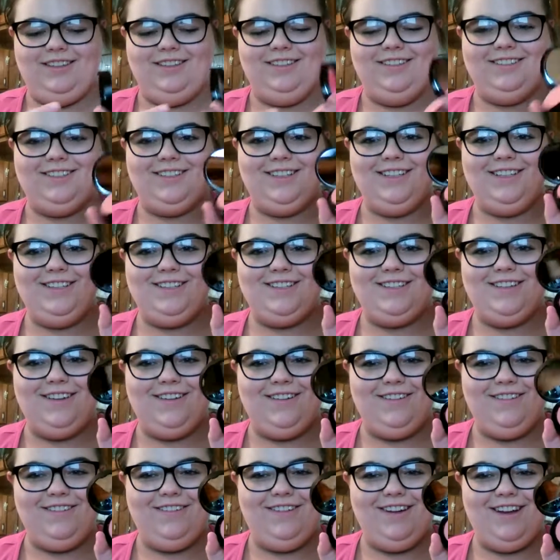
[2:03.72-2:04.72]
This is
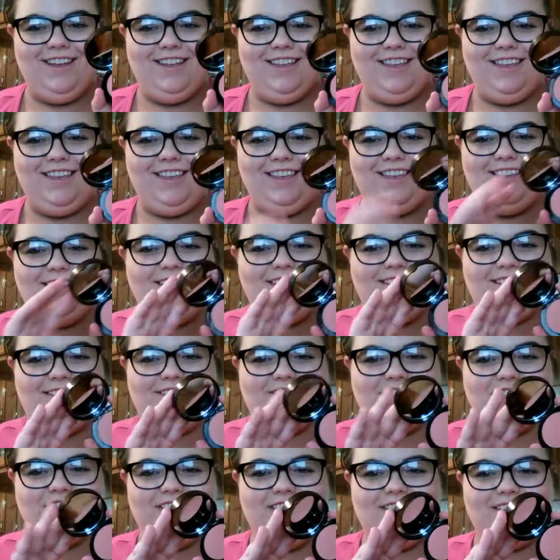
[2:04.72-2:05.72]
so cute. I'm
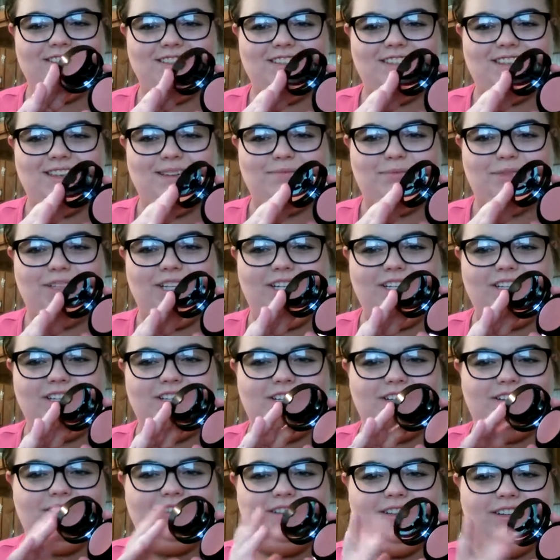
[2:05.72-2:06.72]
trying not to blind
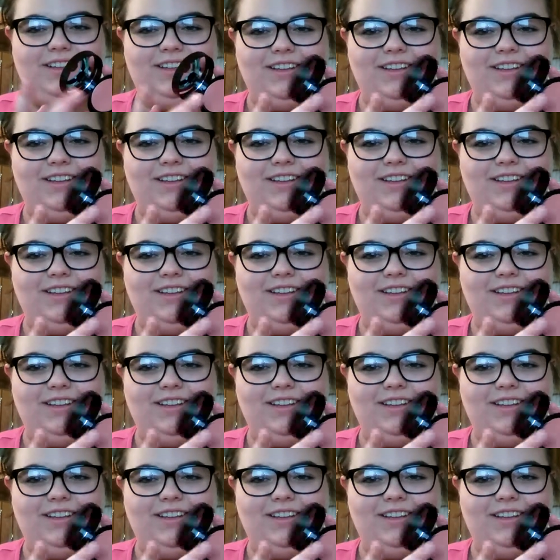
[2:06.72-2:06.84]
you.